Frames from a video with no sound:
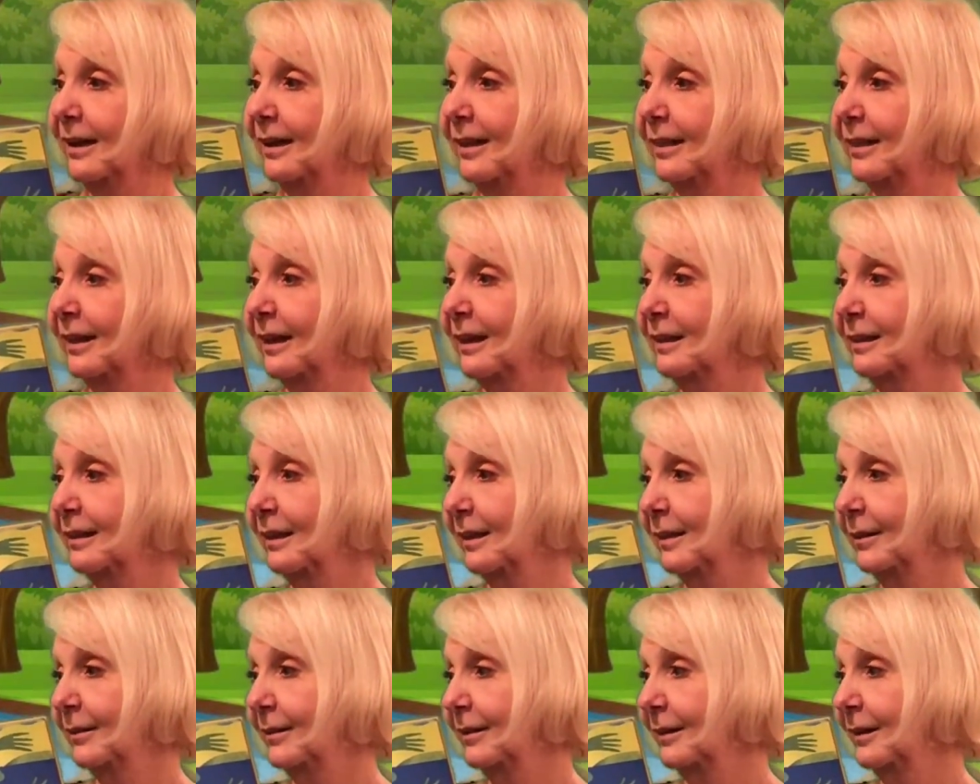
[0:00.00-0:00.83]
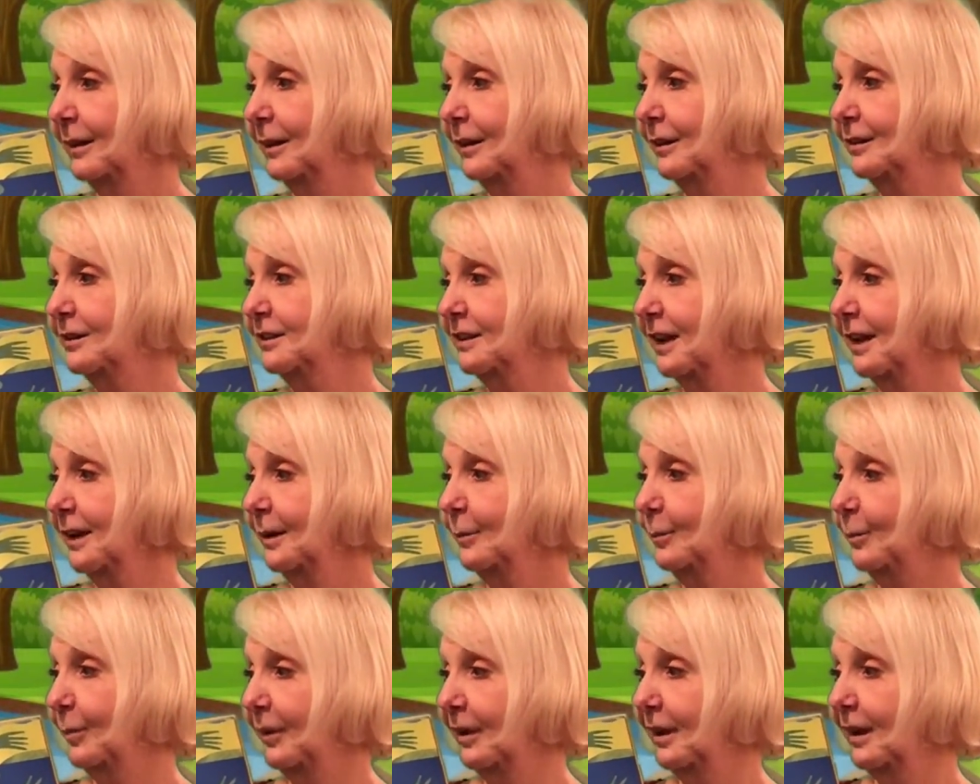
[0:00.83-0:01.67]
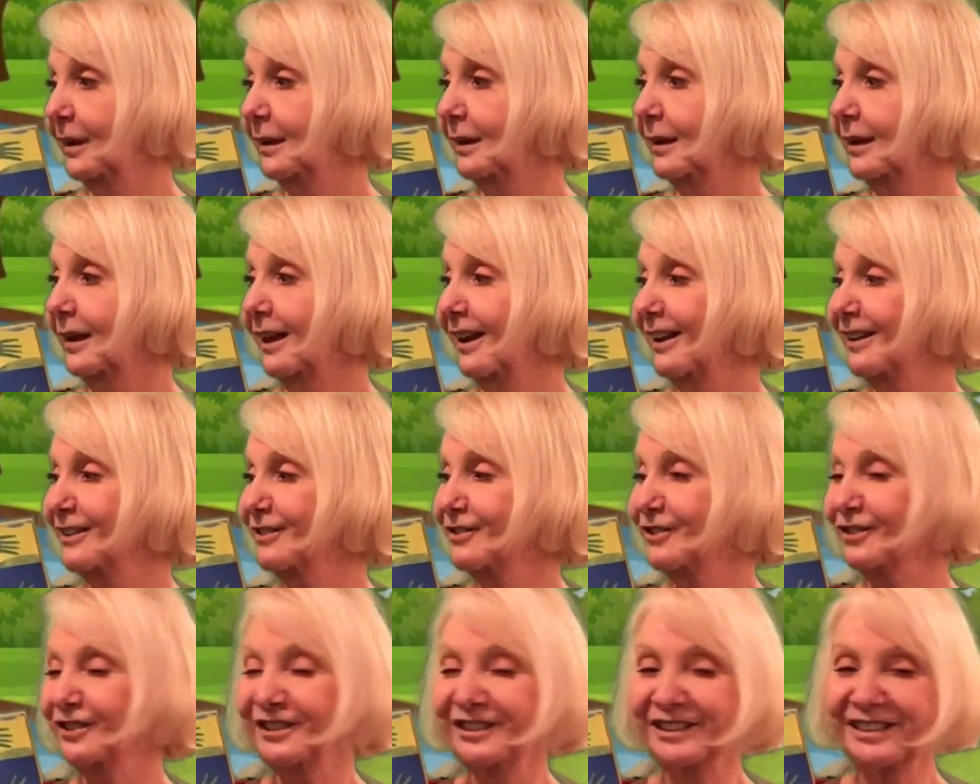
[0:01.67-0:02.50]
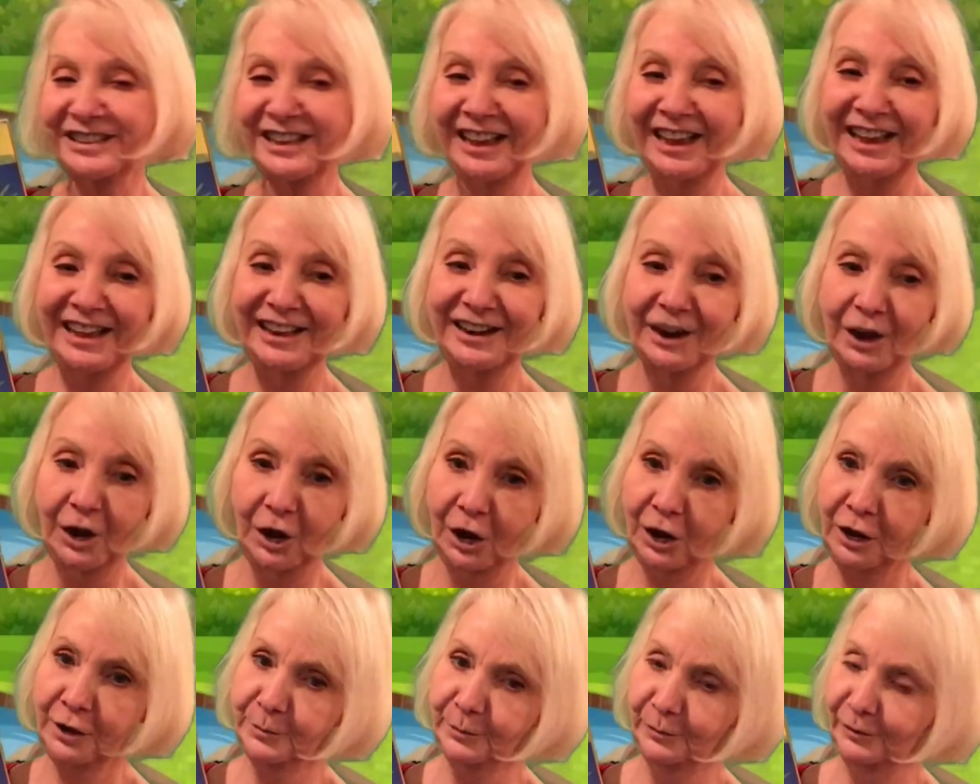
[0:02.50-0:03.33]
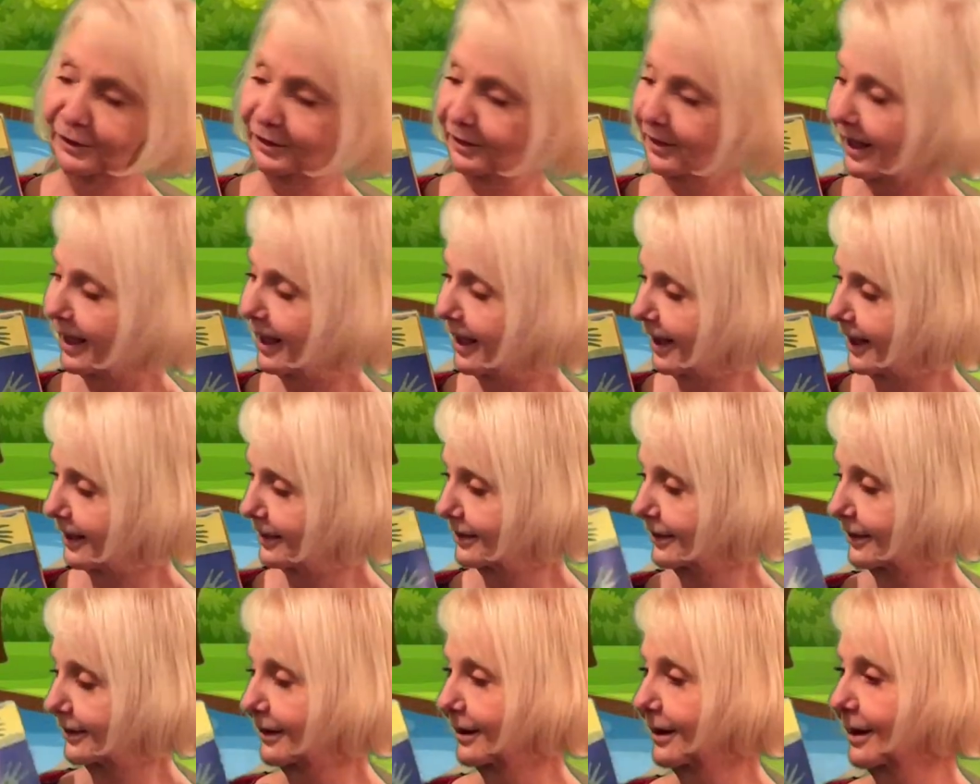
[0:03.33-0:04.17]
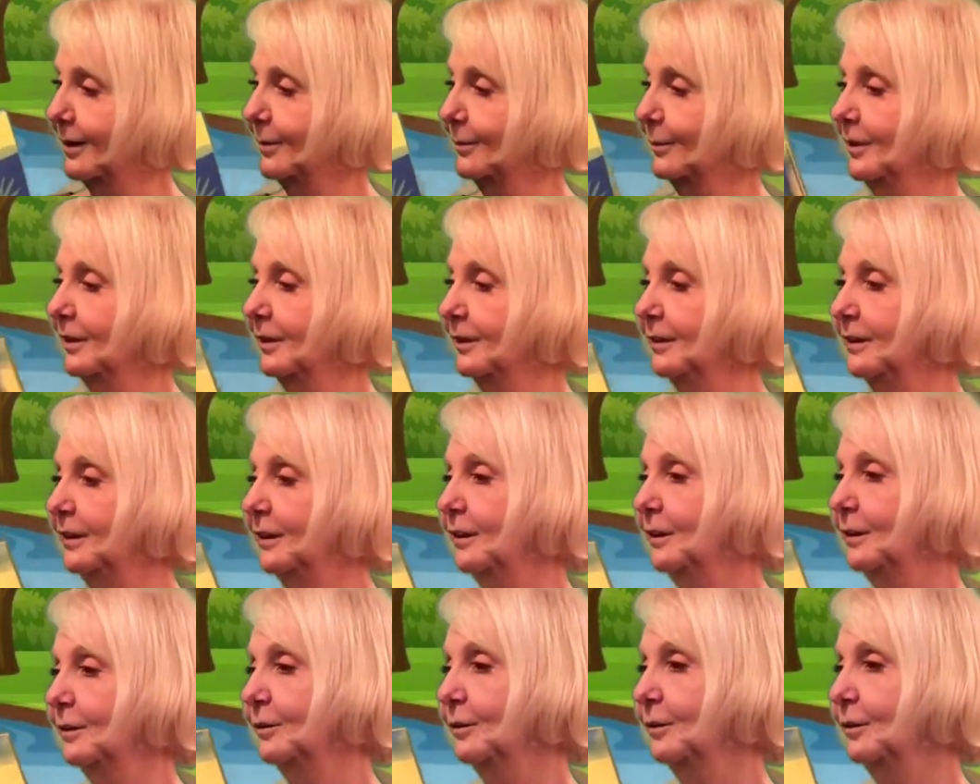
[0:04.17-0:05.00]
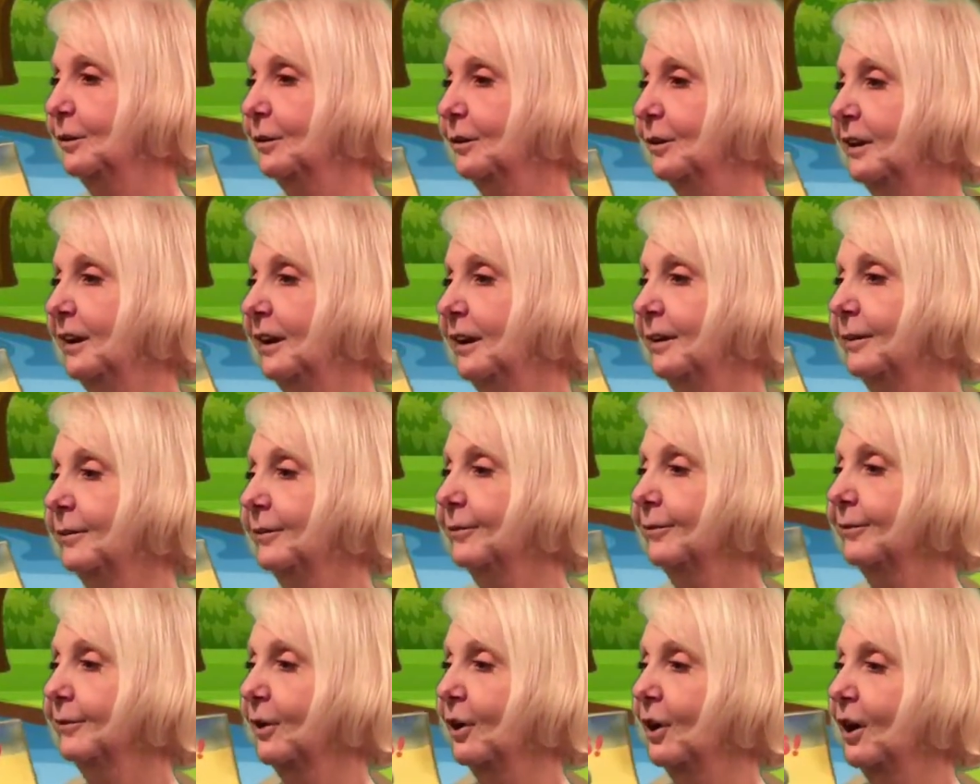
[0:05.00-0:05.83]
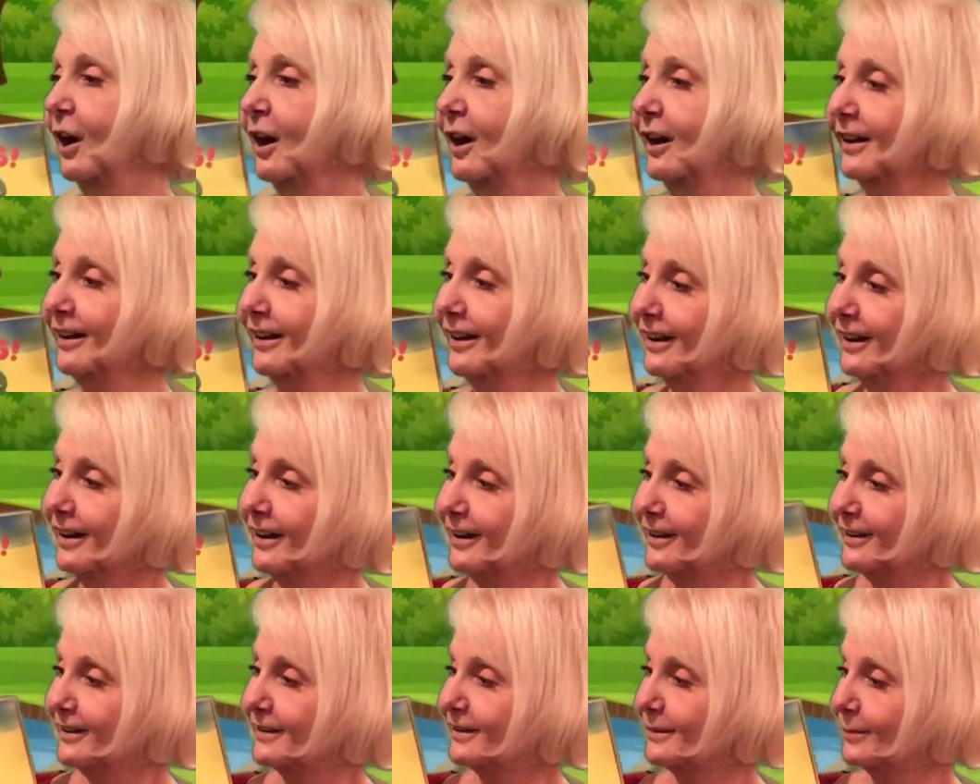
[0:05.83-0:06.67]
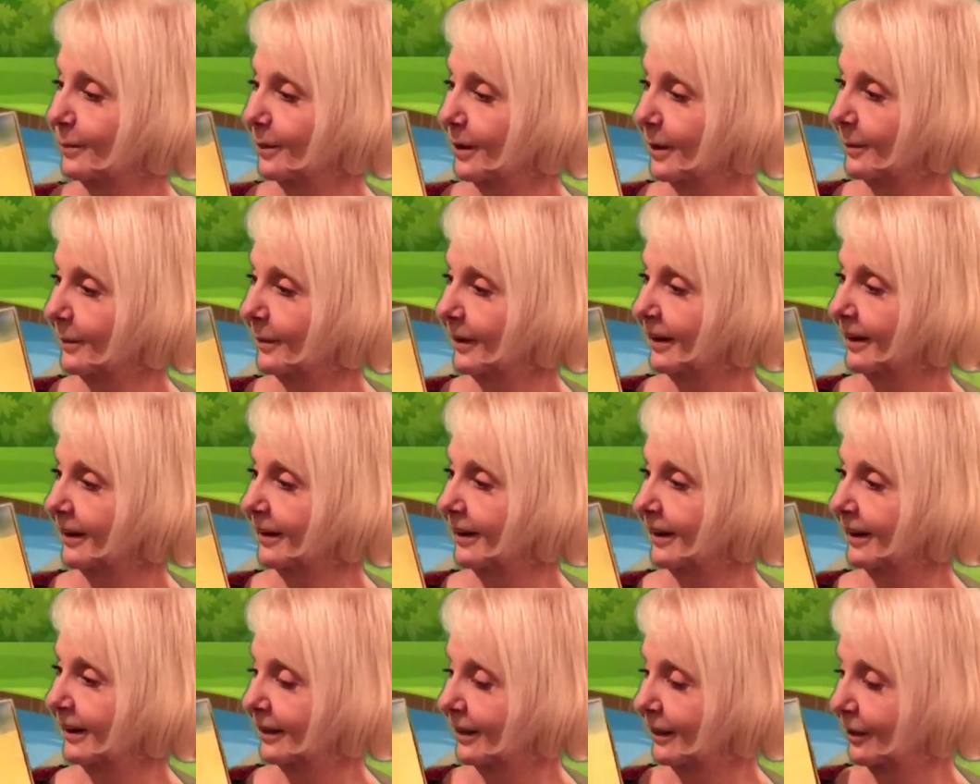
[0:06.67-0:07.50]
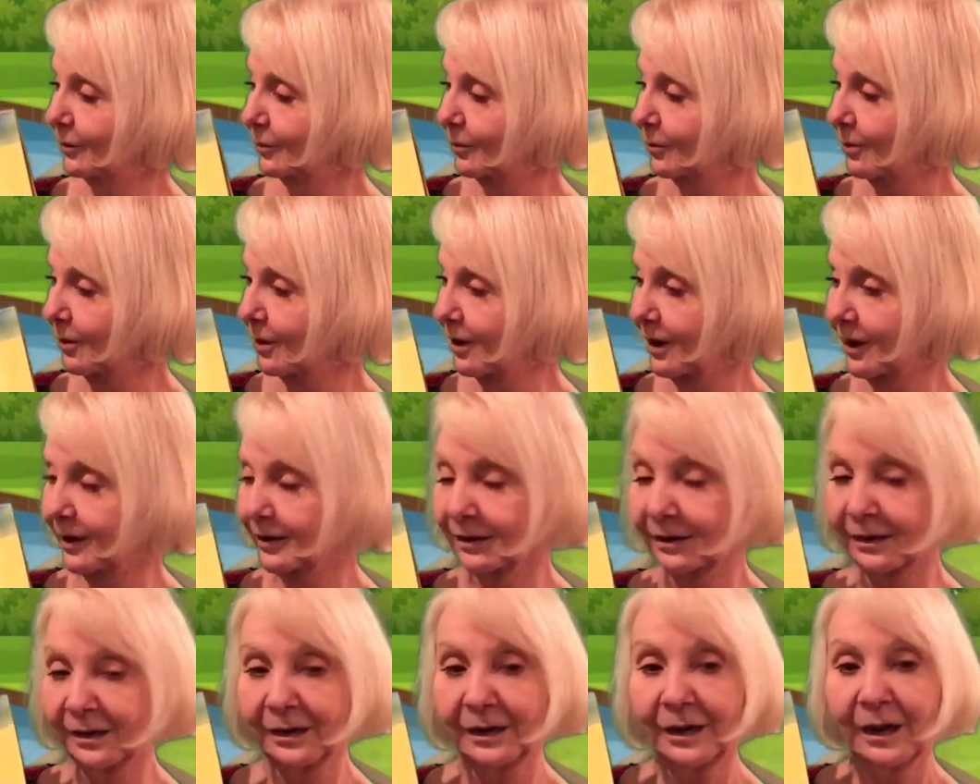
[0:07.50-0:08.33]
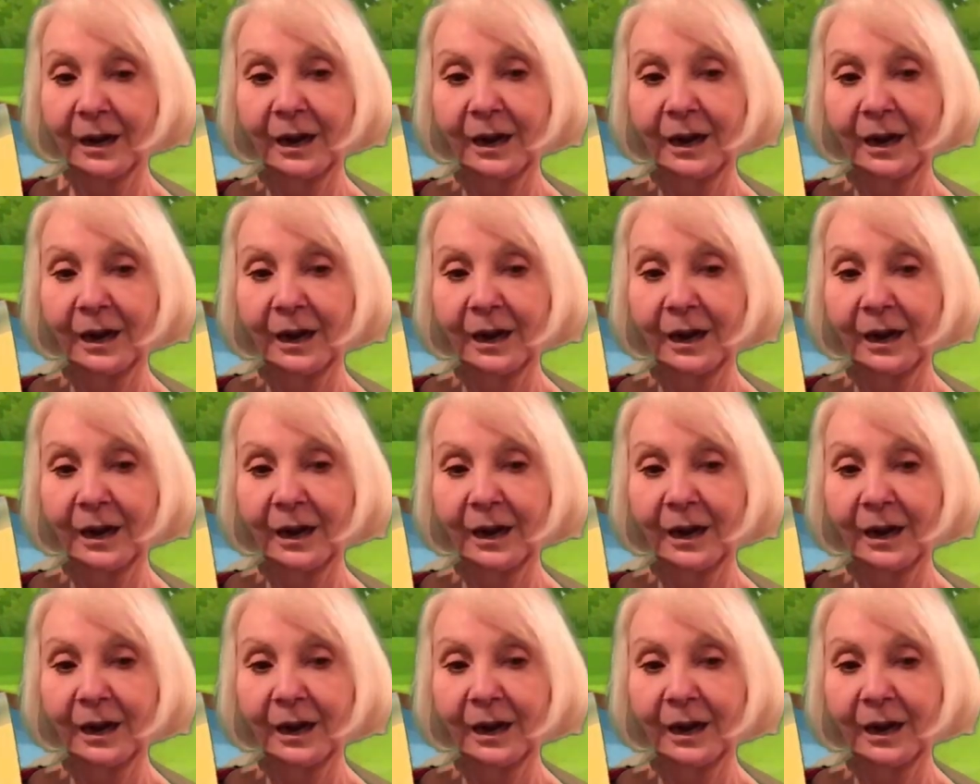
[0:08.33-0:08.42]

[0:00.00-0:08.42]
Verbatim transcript: that the little duck did. And she said, I'm glad that I'm a little green frog swimming in the water.